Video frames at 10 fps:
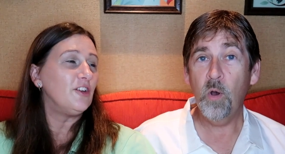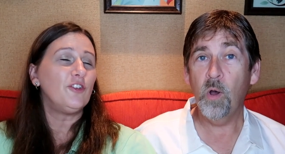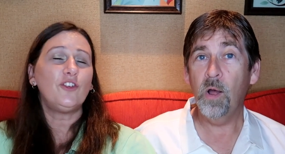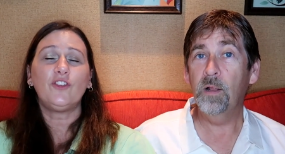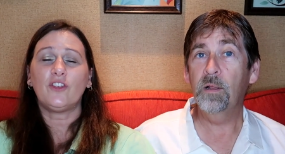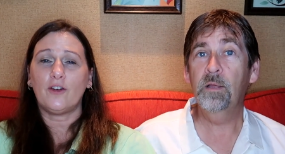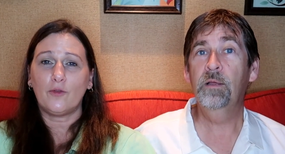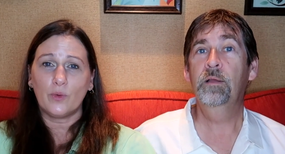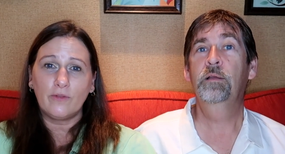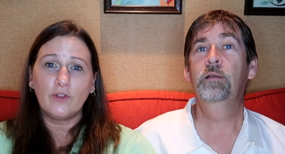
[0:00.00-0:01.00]
Speaker 1: Years
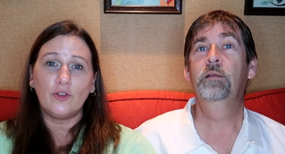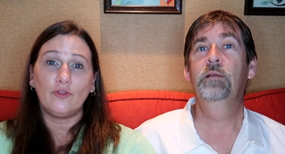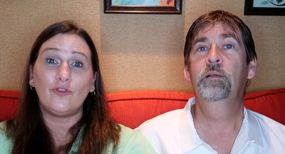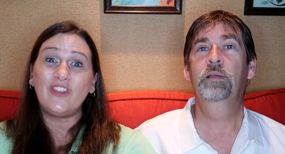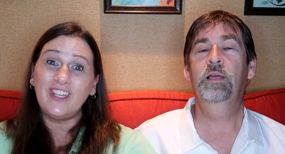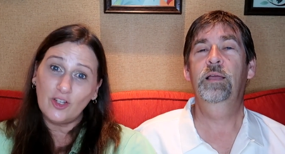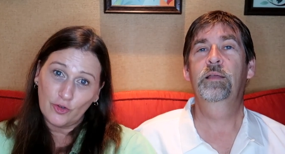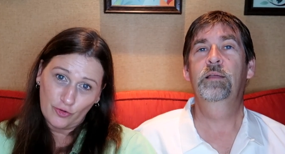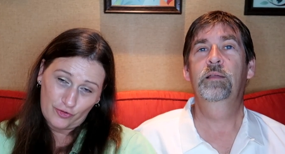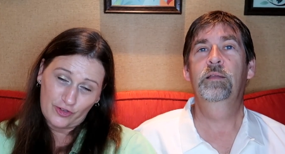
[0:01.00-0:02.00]
of reviews,
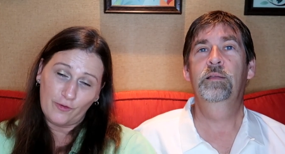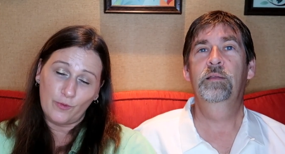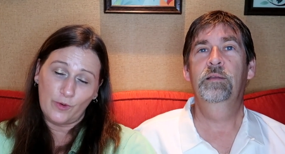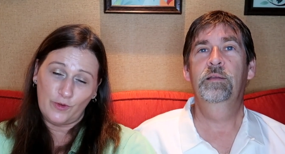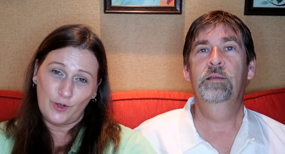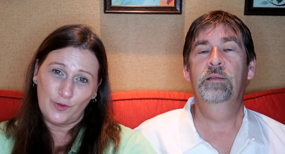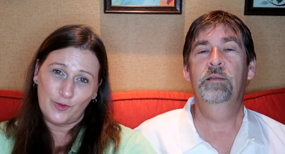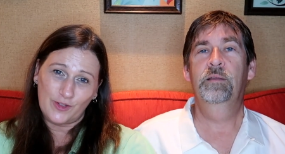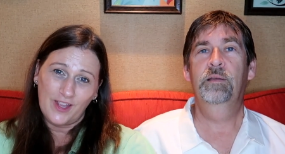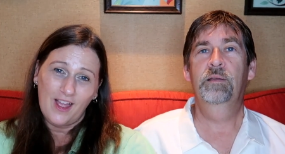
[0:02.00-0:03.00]
years of
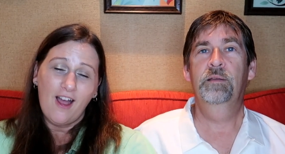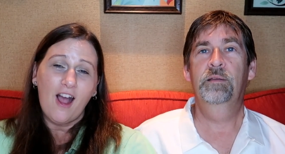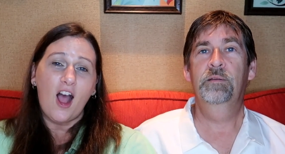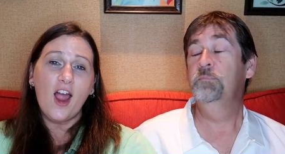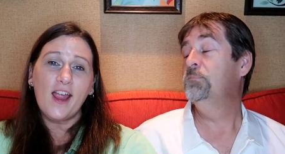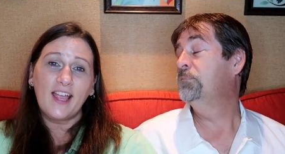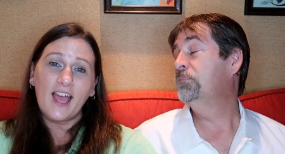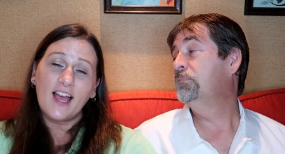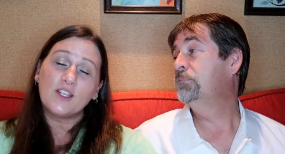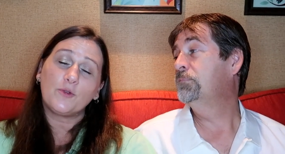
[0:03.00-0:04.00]
reviews. All
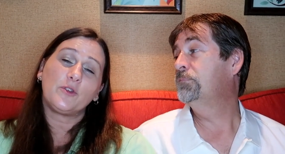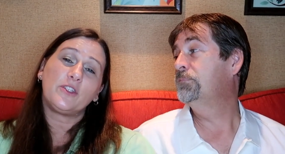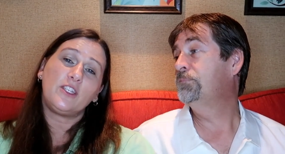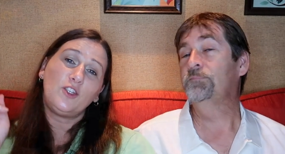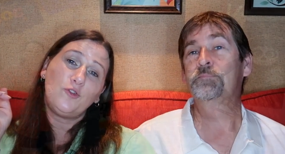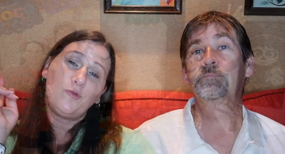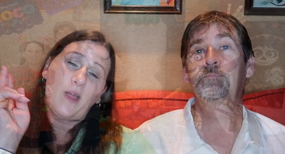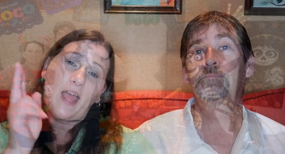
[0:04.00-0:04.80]
right, guys, we'll see you